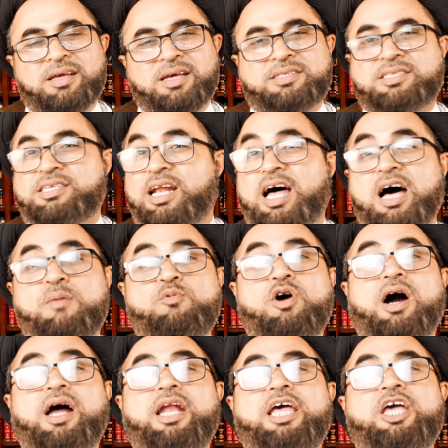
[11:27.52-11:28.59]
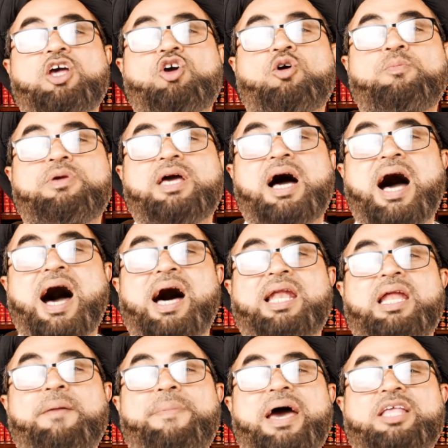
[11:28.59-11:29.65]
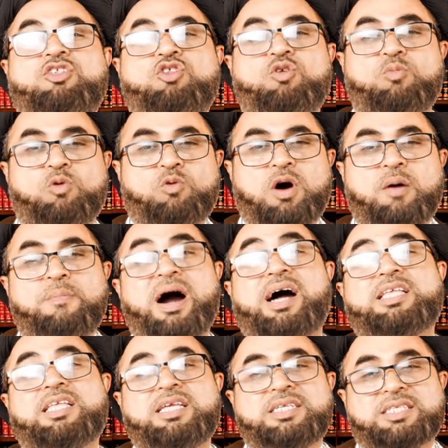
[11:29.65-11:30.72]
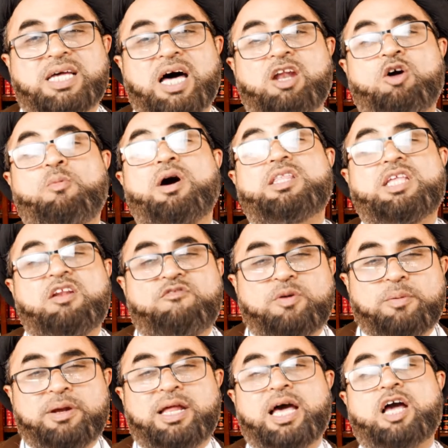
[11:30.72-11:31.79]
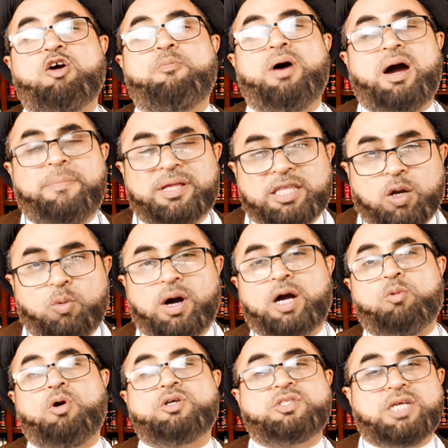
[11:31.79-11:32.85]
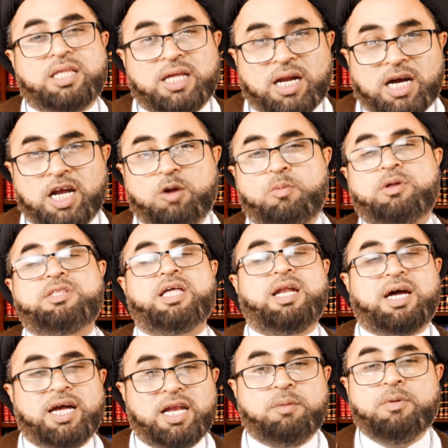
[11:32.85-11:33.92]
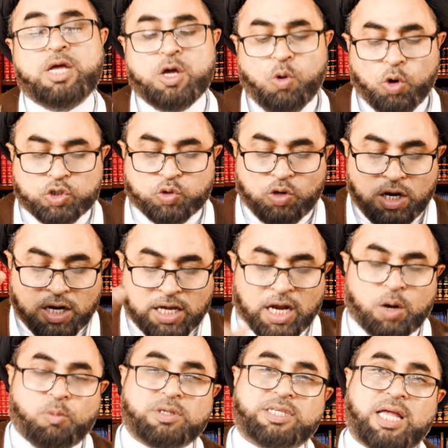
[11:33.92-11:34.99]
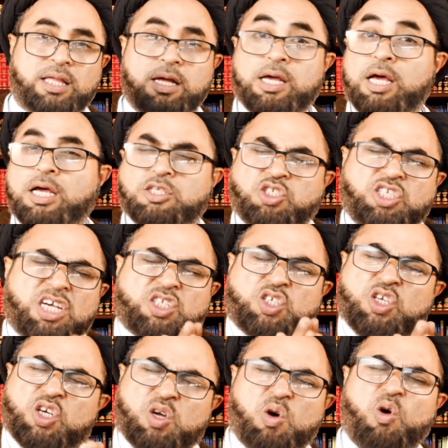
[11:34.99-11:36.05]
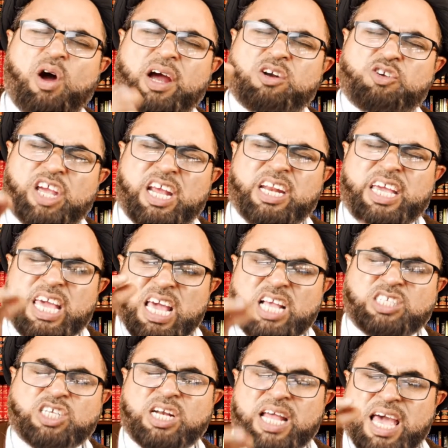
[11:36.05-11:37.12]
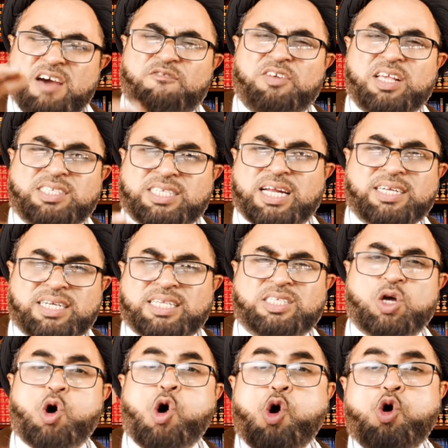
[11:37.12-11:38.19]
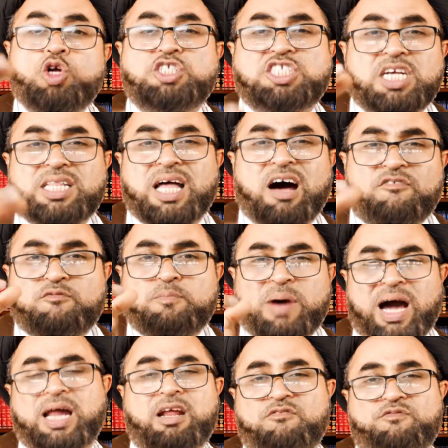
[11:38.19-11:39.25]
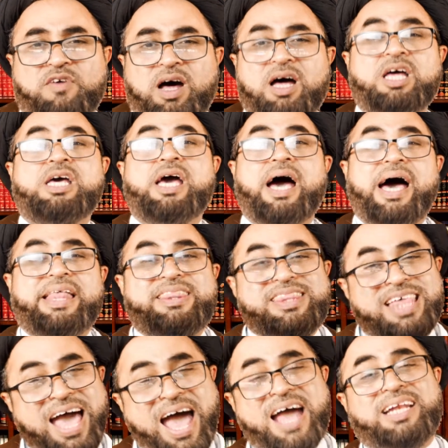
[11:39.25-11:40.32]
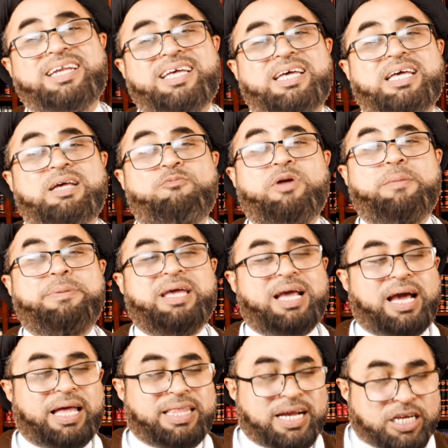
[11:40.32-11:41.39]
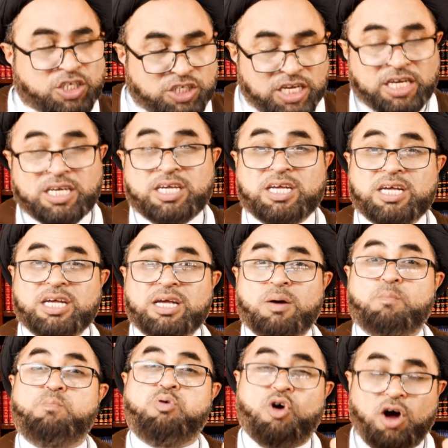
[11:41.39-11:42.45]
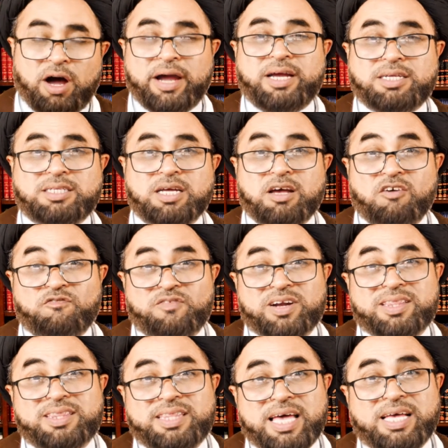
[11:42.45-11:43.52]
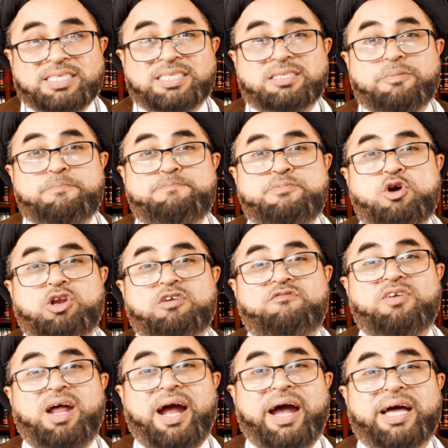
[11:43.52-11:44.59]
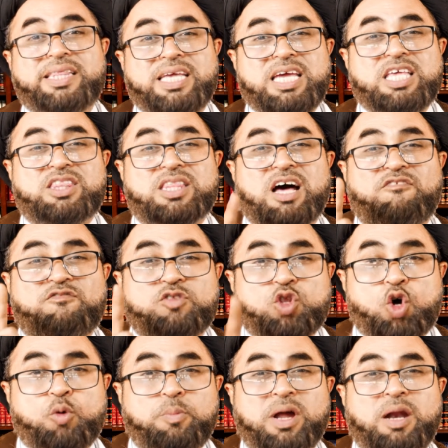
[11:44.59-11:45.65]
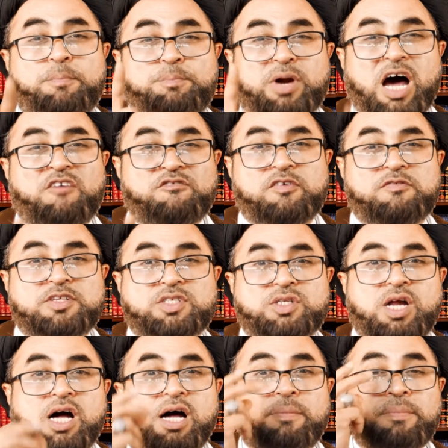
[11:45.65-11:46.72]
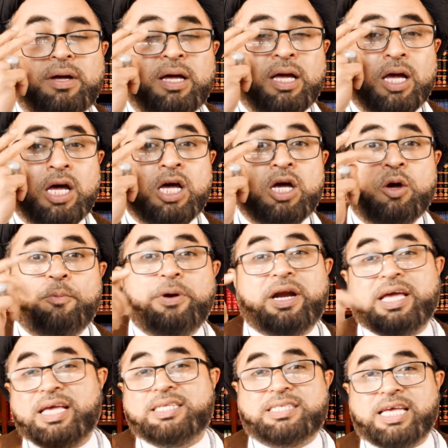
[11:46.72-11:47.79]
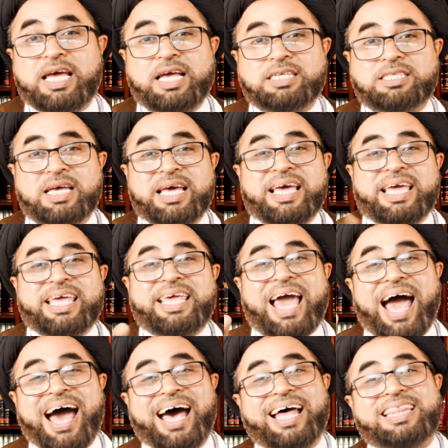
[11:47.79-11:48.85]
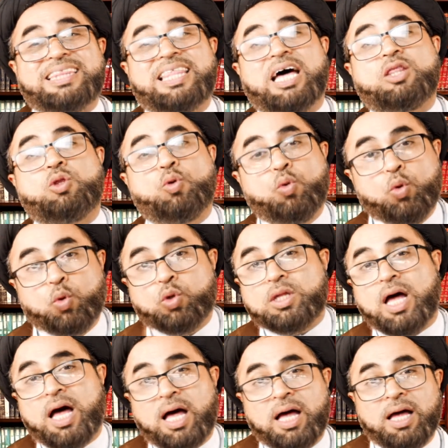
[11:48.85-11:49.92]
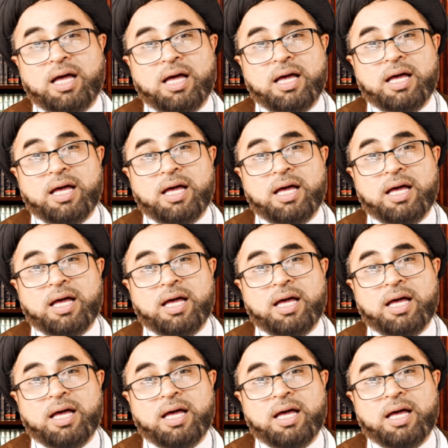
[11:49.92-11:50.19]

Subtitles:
Assalamu alaykum ya ahla bayt nubuwa ma'adin risala wa makhtalifun malayka wa mahmat al-wahi wa khusana al-ilm wa antal hilm wa sul al-karam wa sadaq. Just you go and read each and every sentence, the ocean of ma'rifah, that it will be connecting point for this beautiful hadith of noble prophet of Islam, where he says, yahtaduna,